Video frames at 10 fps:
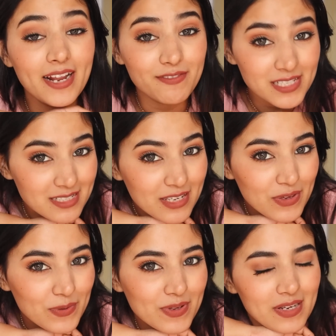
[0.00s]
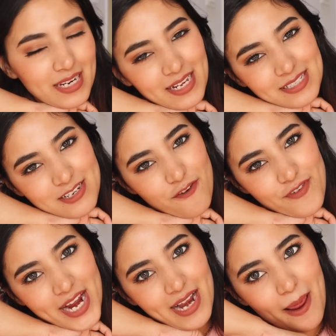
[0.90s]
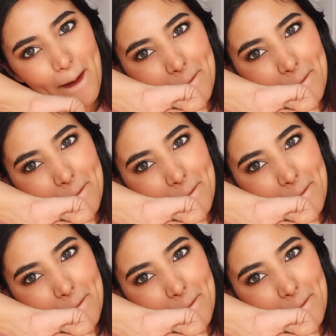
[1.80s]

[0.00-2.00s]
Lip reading: and I will see you next Friday.